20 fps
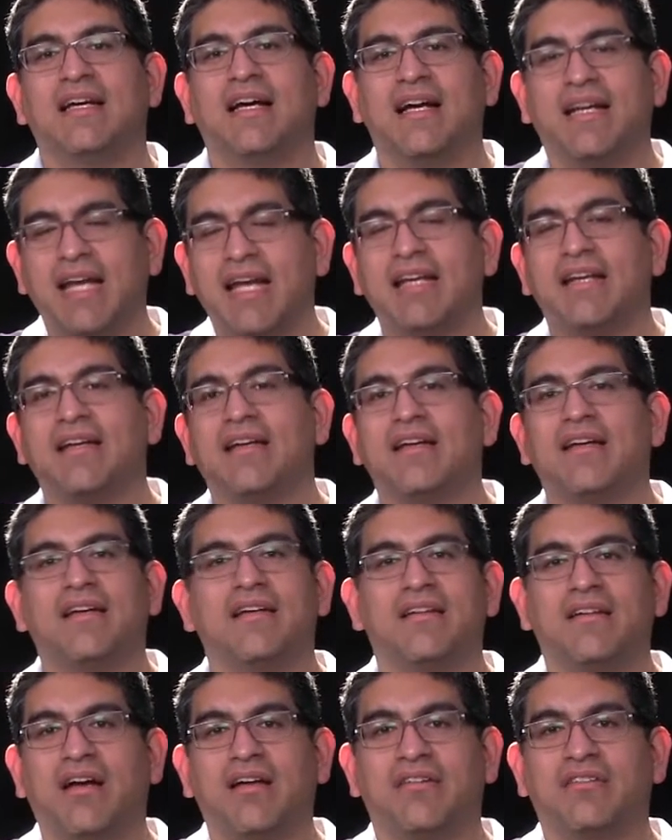Again,
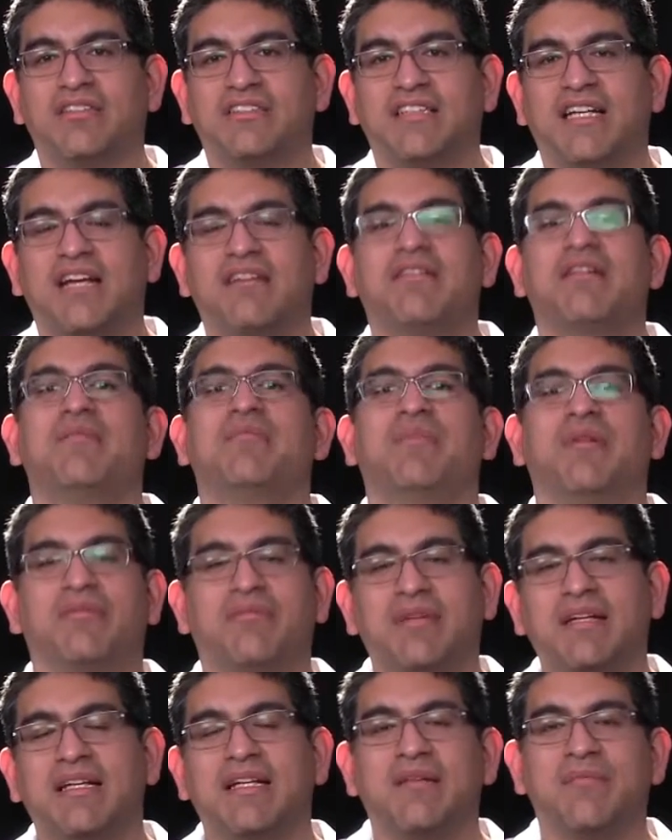not earth-shattering, but
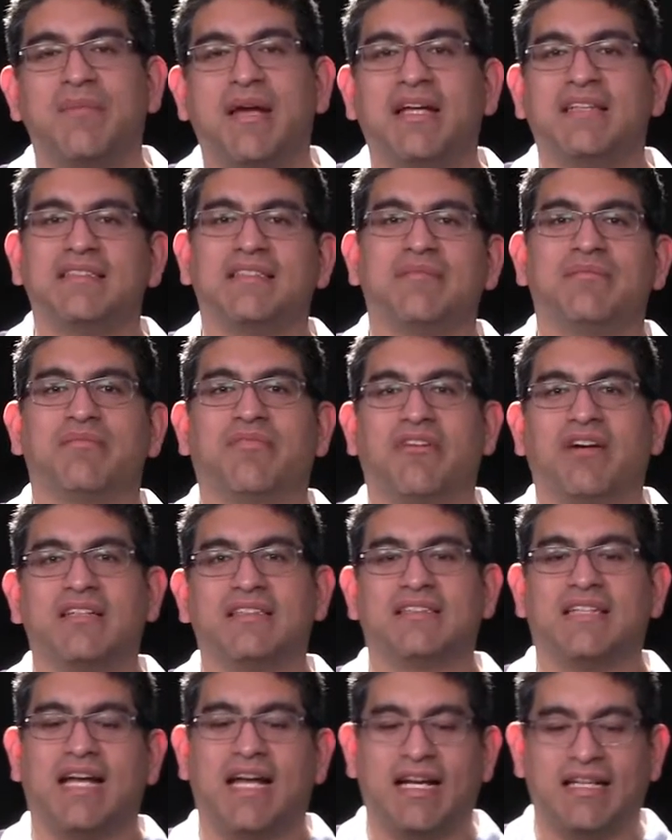really amazing for us
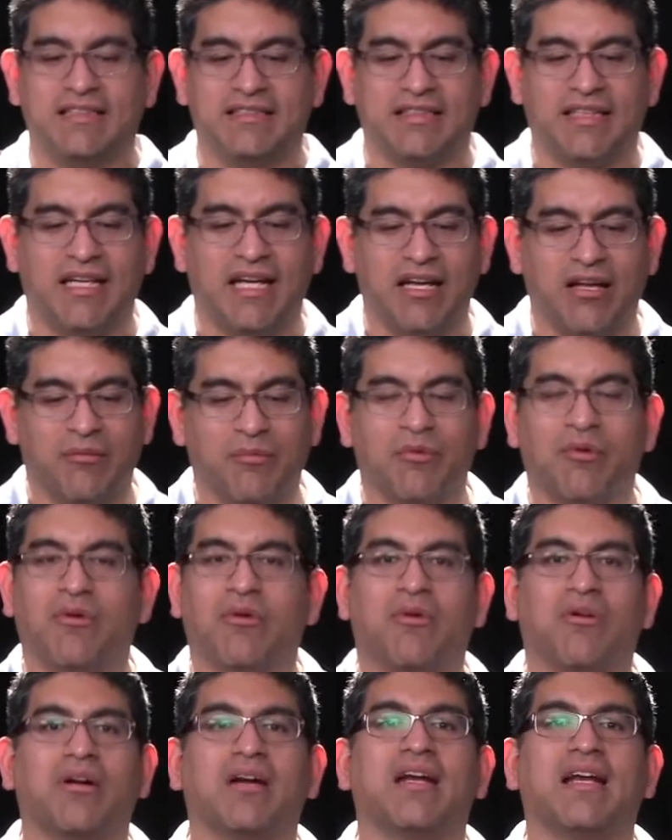to actually help
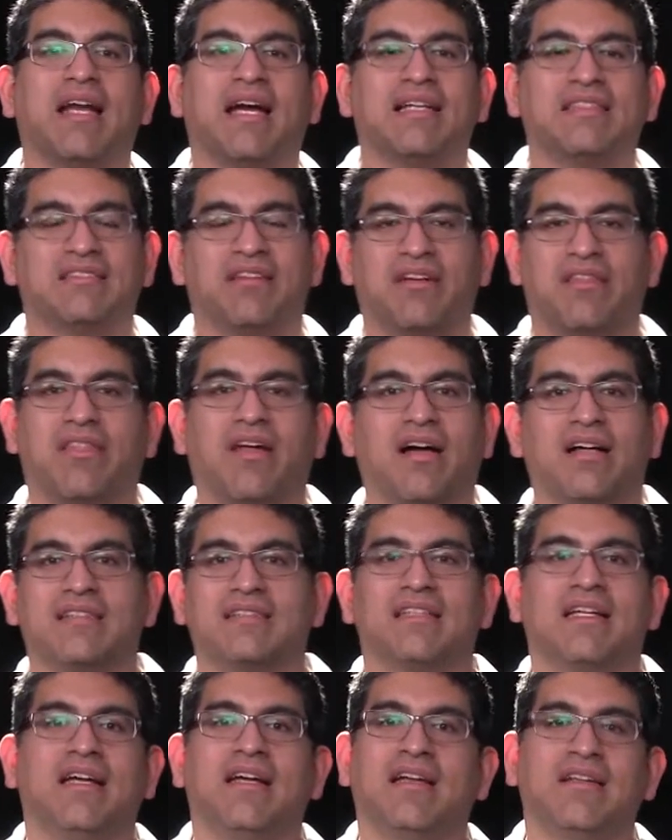organize our thoughts.